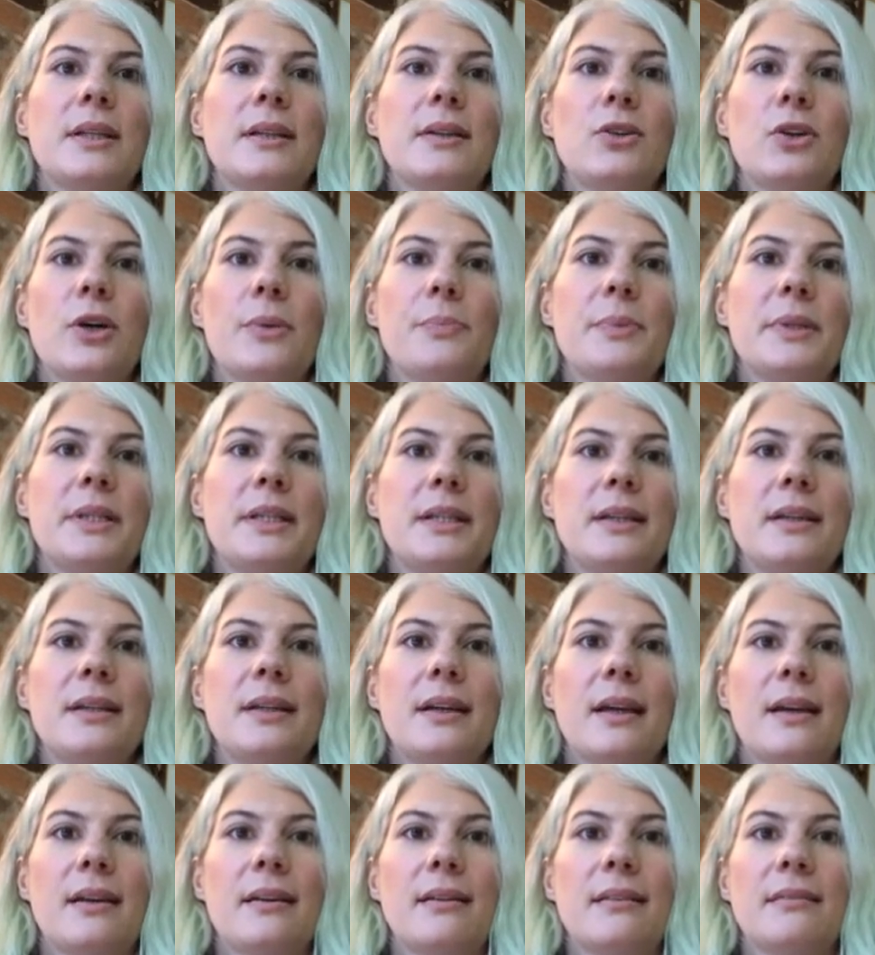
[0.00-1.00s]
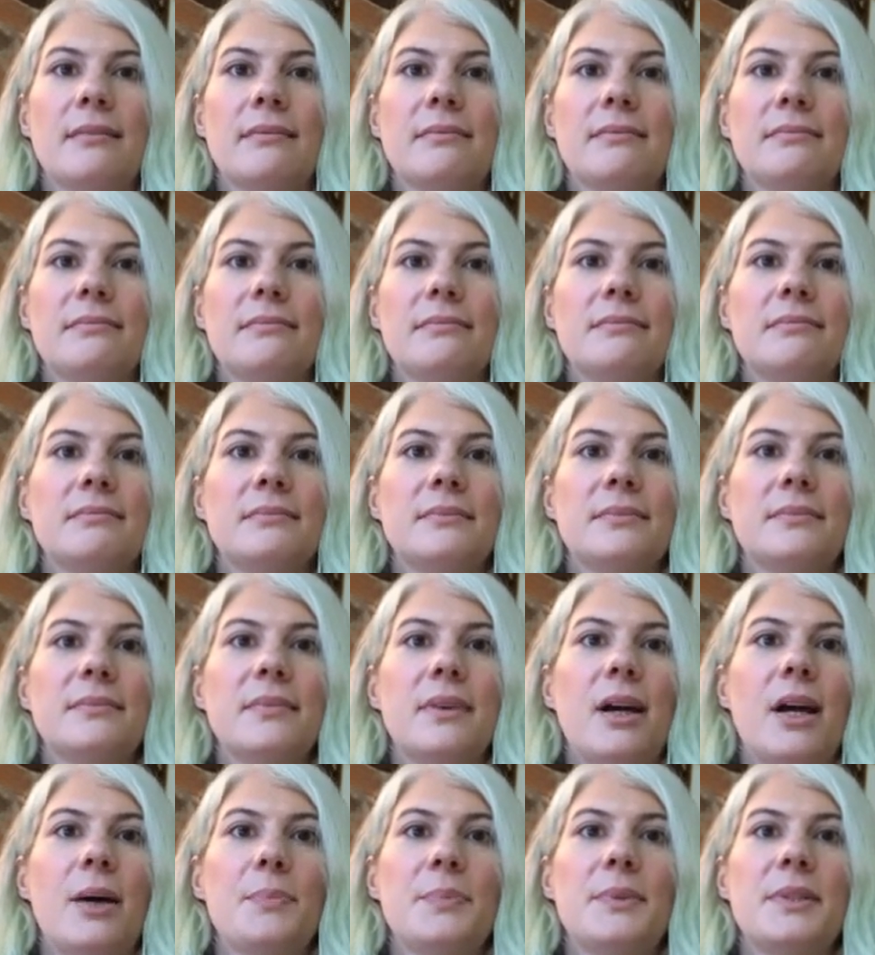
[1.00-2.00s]
company can
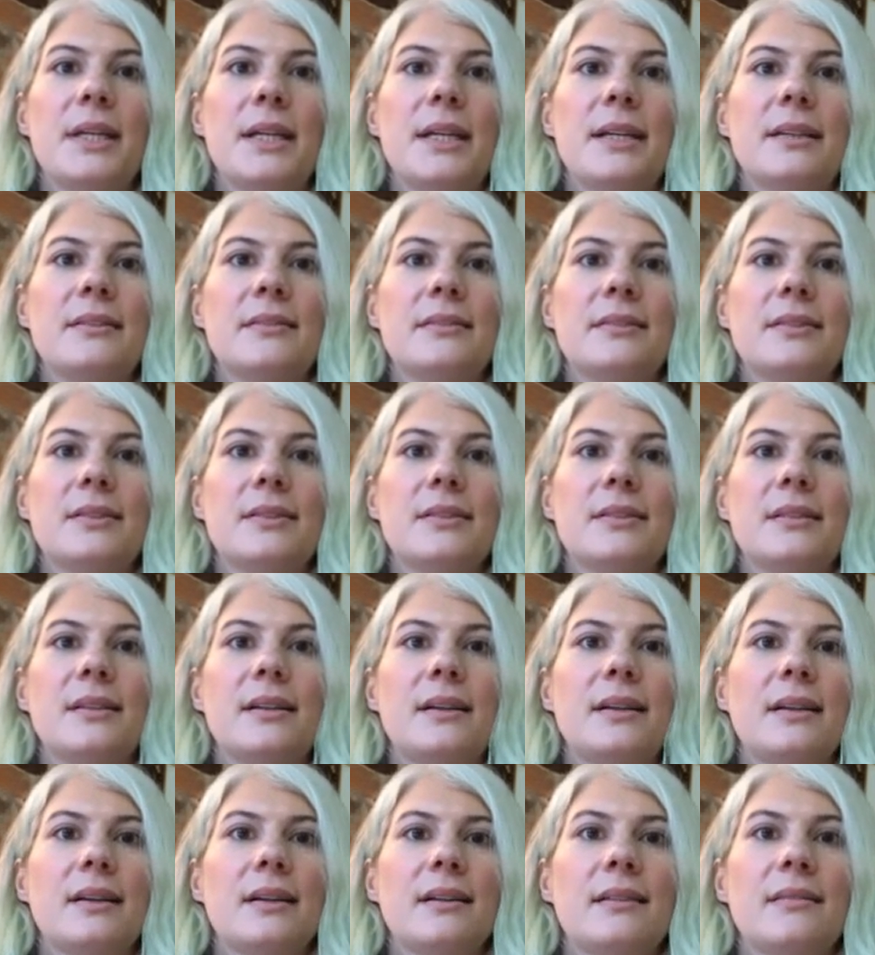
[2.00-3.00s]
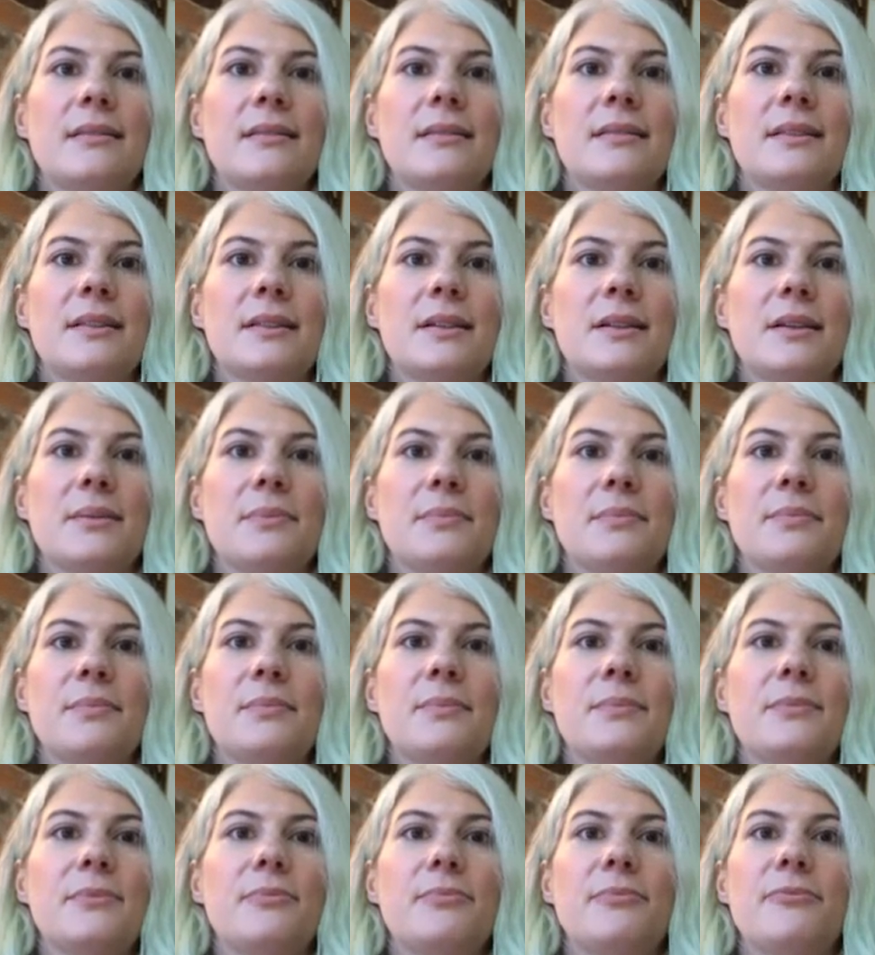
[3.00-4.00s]
update and
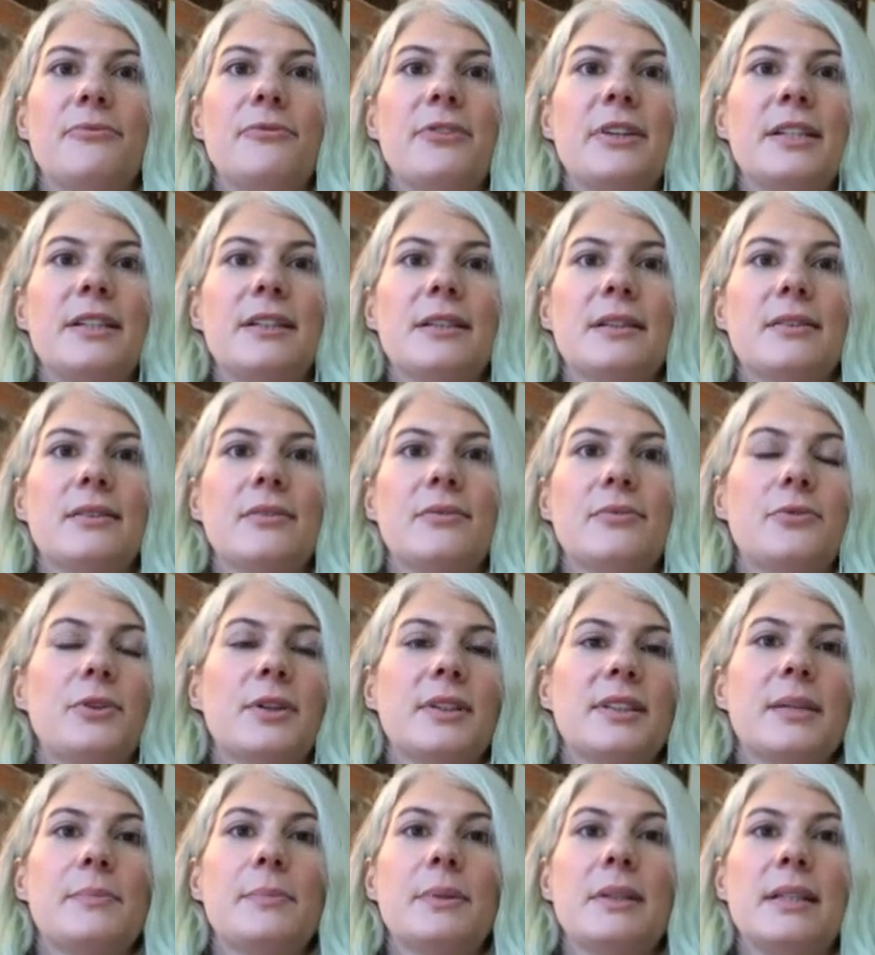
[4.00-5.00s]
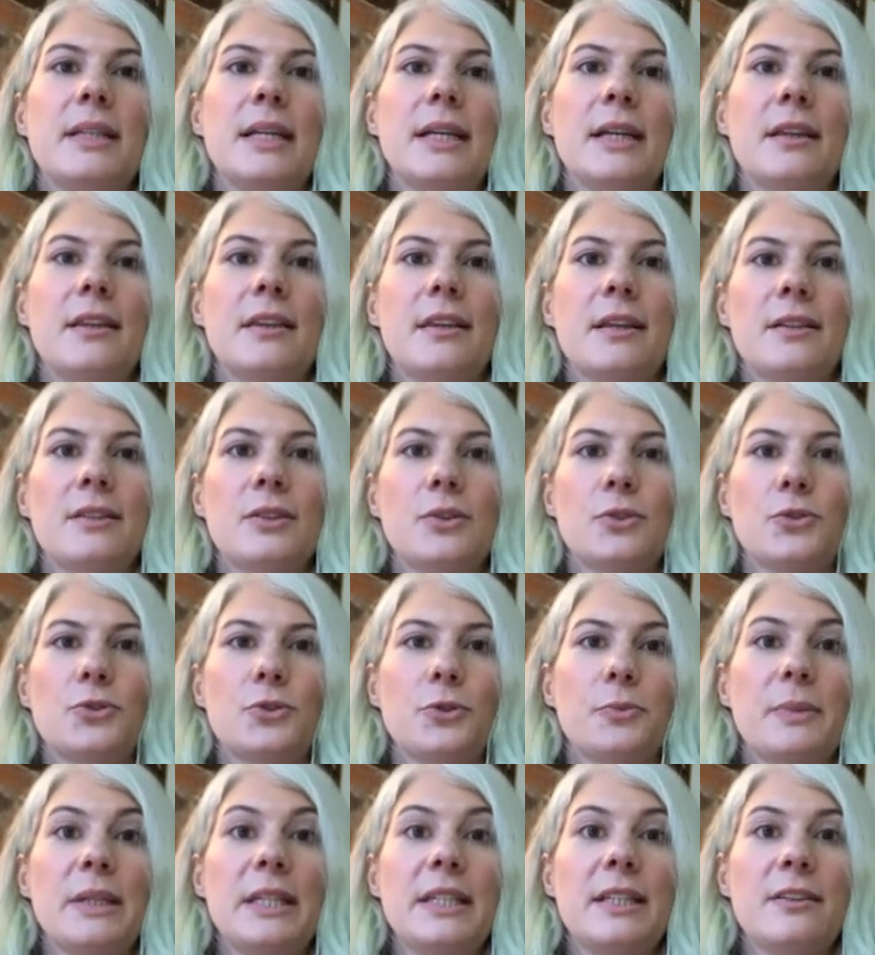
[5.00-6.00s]
feed in, for example, link their social
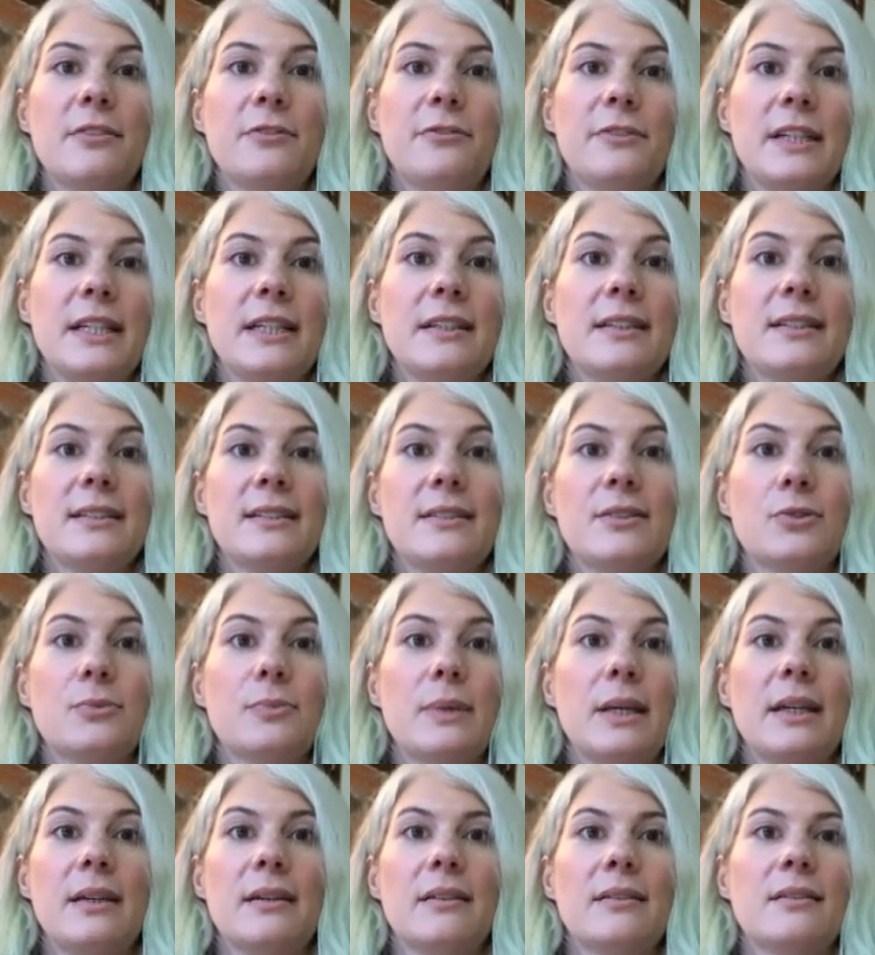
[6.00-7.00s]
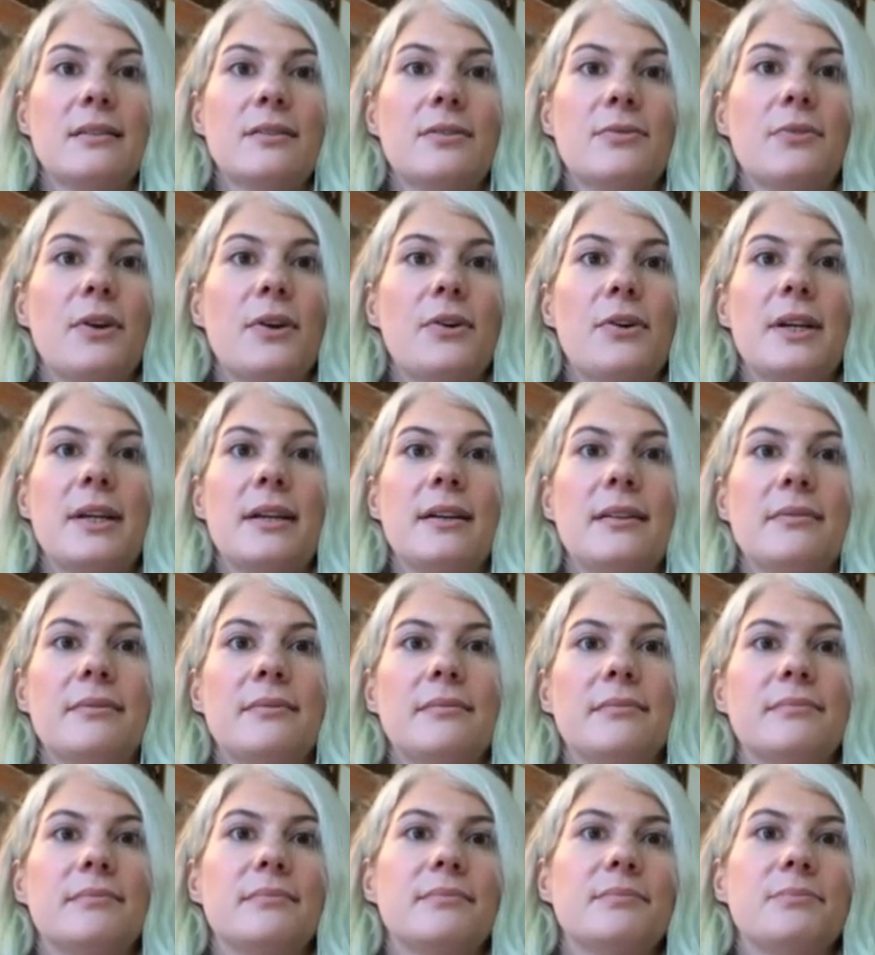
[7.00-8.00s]
media feeds to make it very
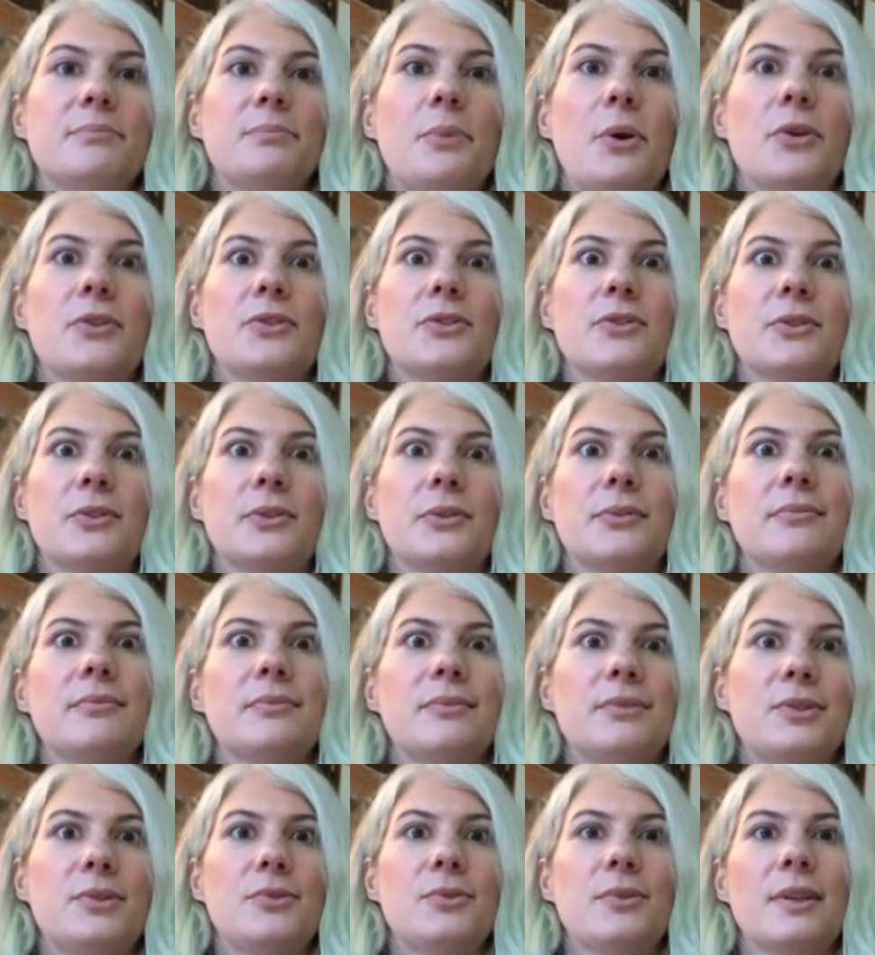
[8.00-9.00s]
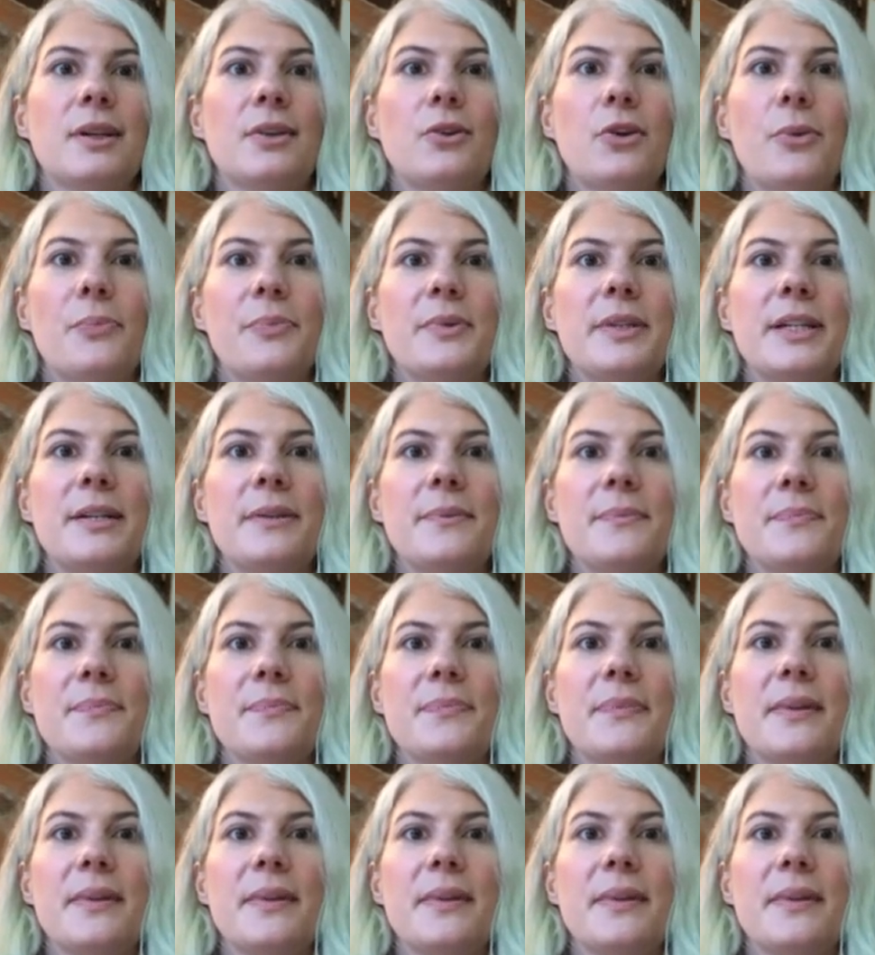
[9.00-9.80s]
personal to the company.